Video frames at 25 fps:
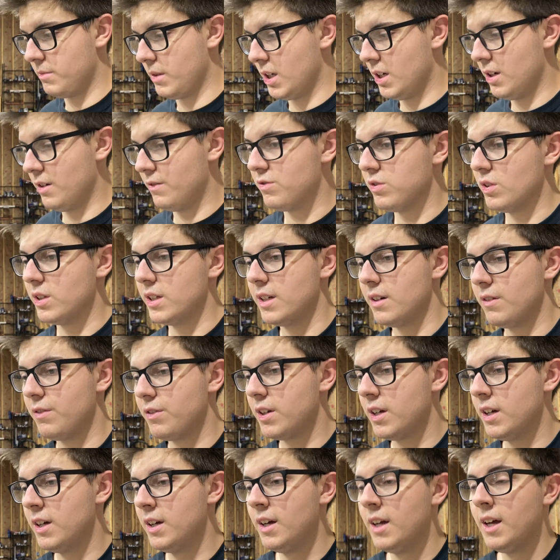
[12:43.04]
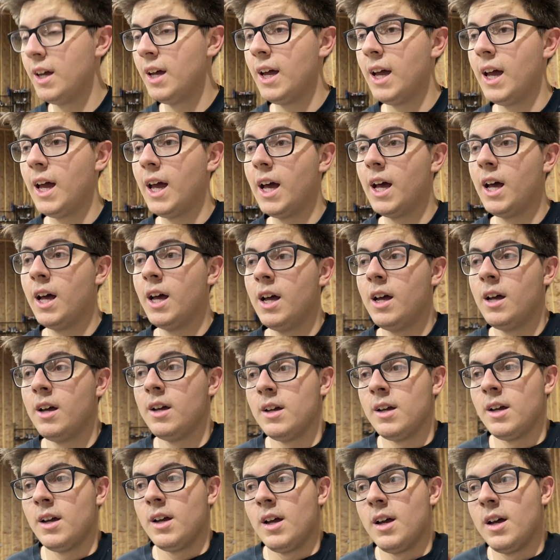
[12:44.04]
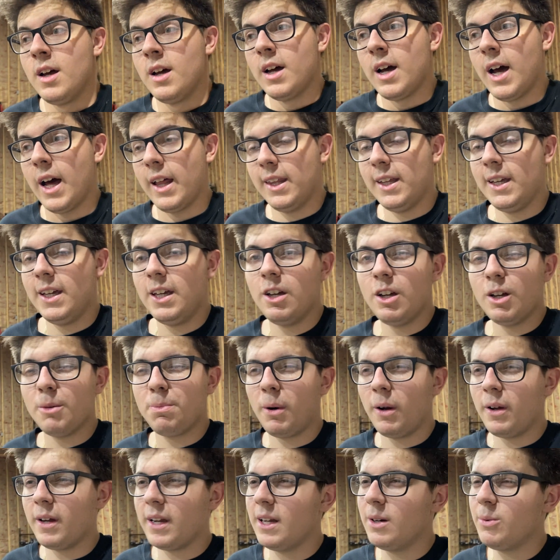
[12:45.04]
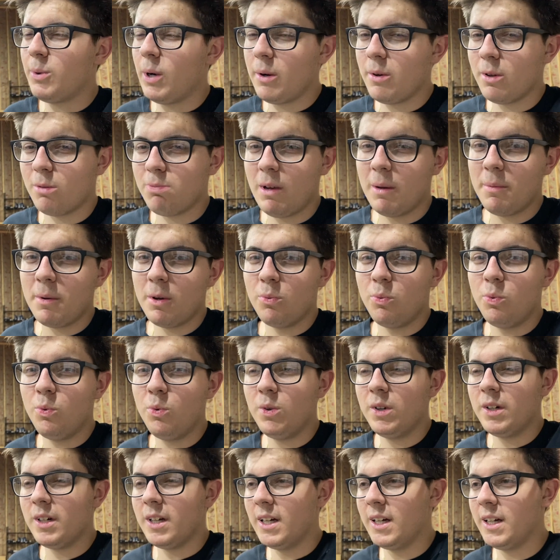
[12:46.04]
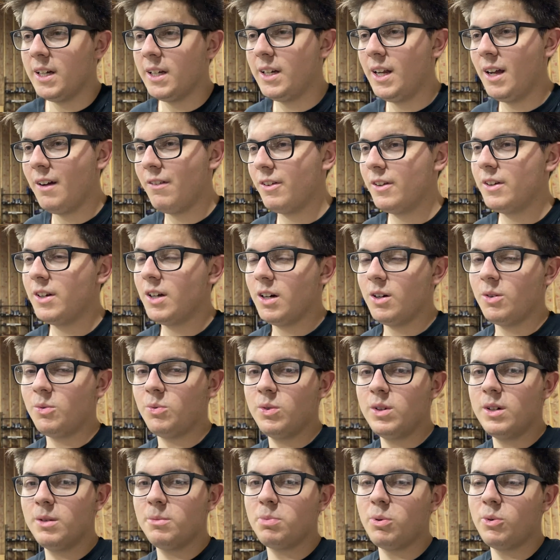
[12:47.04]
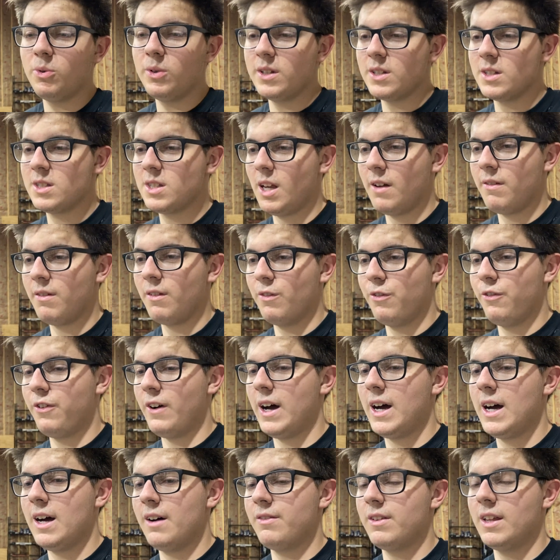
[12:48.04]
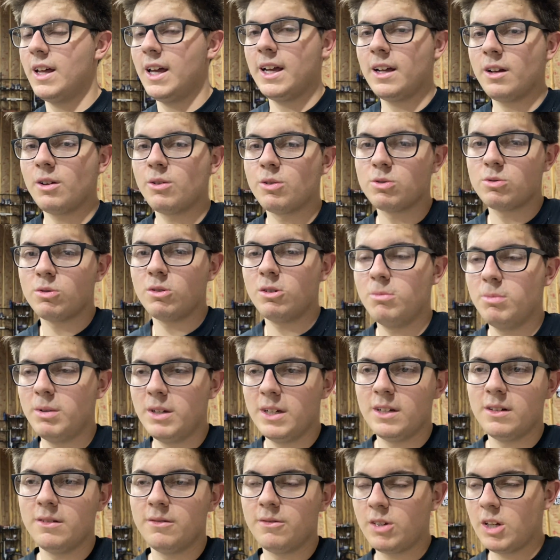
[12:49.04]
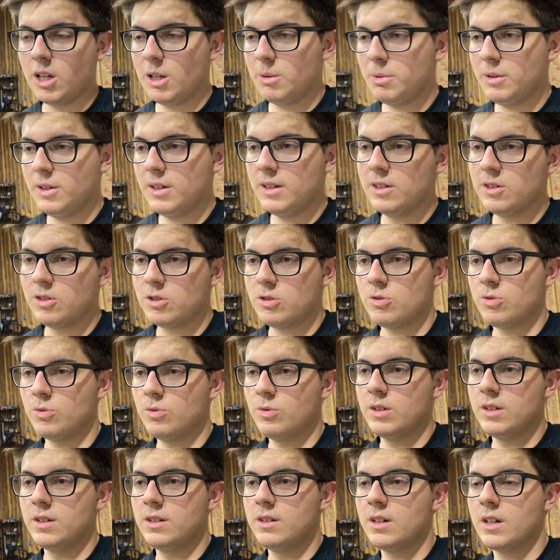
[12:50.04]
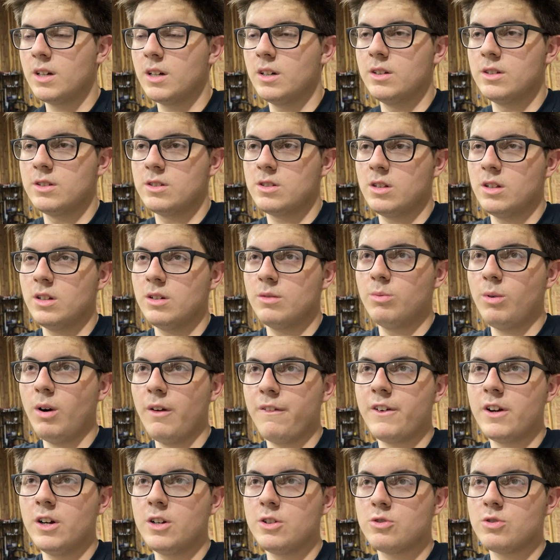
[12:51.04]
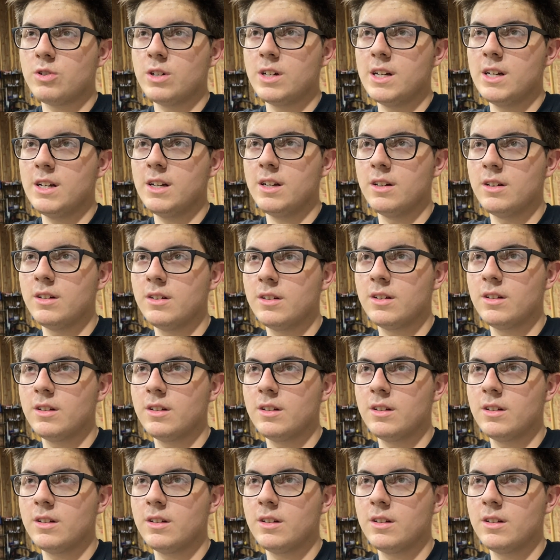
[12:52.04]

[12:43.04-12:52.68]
of lift. I think you could probably get away with maybe one, definitely not 1.75. The angles would have been completely destroyed because the rough country